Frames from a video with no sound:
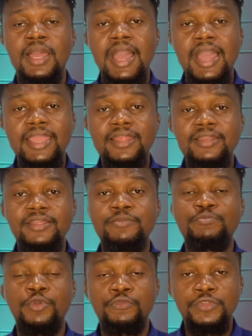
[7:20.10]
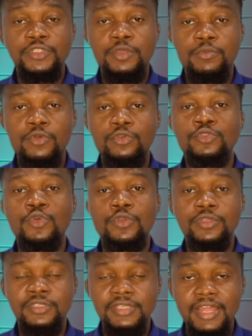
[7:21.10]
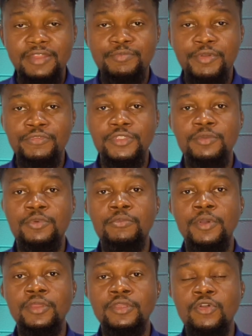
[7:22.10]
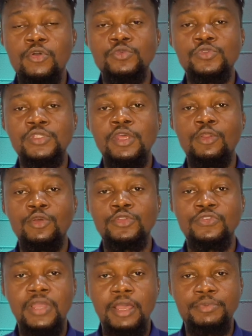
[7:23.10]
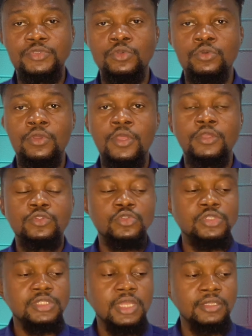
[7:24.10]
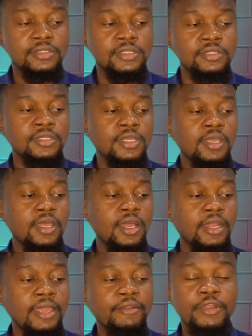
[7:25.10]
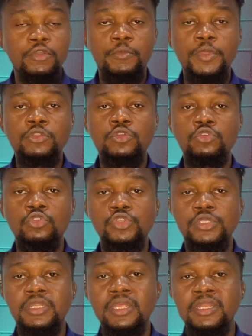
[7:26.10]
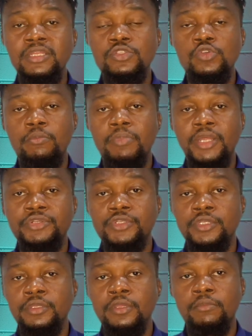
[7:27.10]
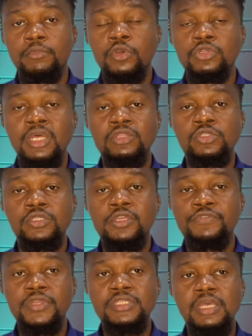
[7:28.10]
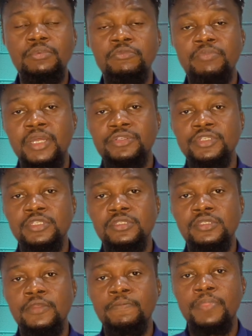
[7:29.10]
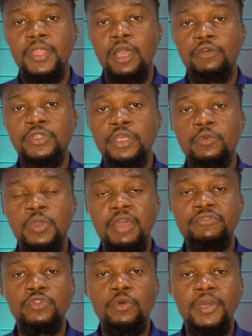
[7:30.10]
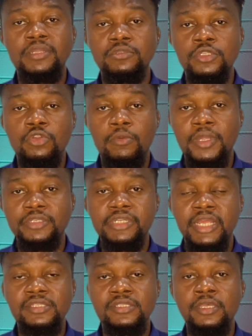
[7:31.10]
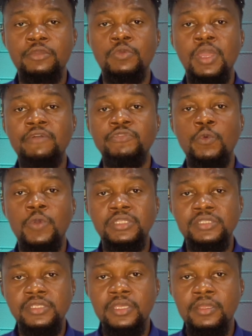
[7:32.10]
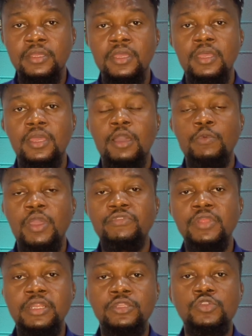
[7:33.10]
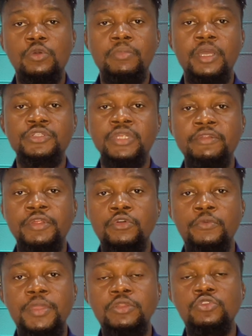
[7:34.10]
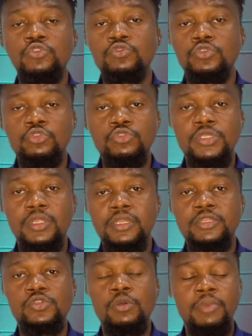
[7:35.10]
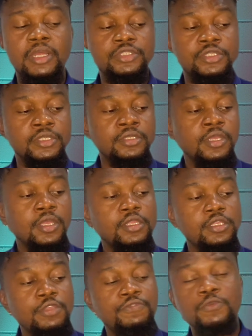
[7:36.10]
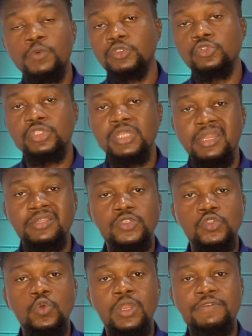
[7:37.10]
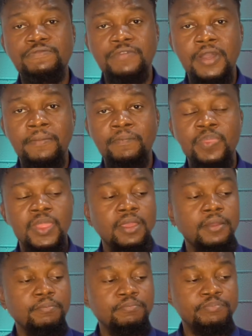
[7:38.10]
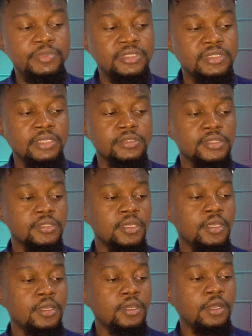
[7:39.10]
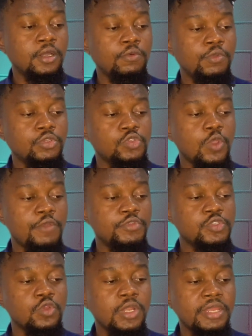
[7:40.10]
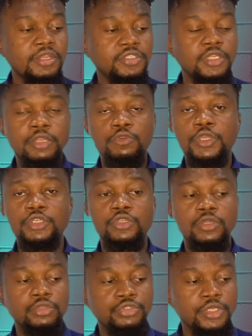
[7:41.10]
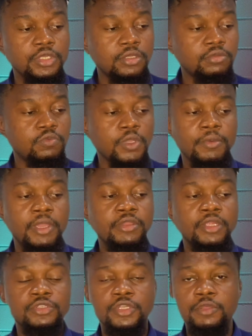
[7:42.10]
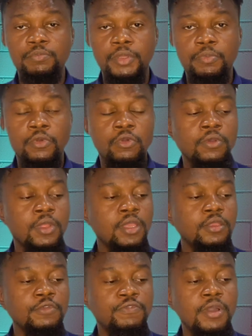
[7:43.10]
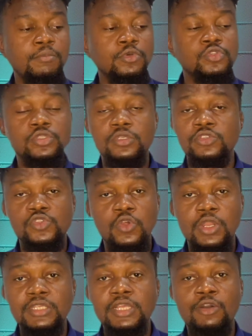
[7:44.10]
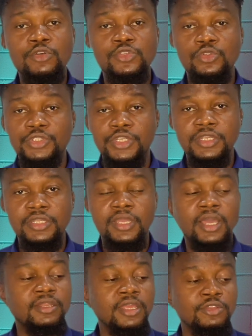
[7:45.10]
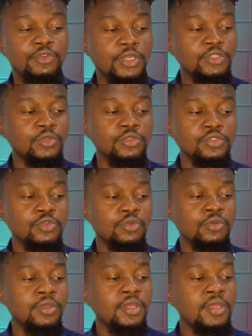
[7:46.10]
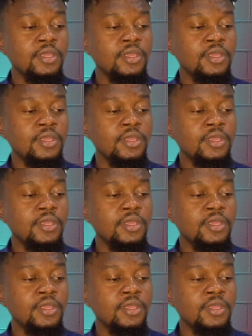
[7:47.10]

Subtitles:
highly profitable, though it's highly profitable, but it comes with a lot of capital to start it. And I recommend you using a lithium battery, because there are different type of batteries out there. We have the normal dry cell, we have the wet cell, and we have the lithium battery. I recommend you using lithium battery if you want to start the solar farm business. We also have the solar energy education and training, wherever you are training people. In fact, most installers are also trainee and educators. So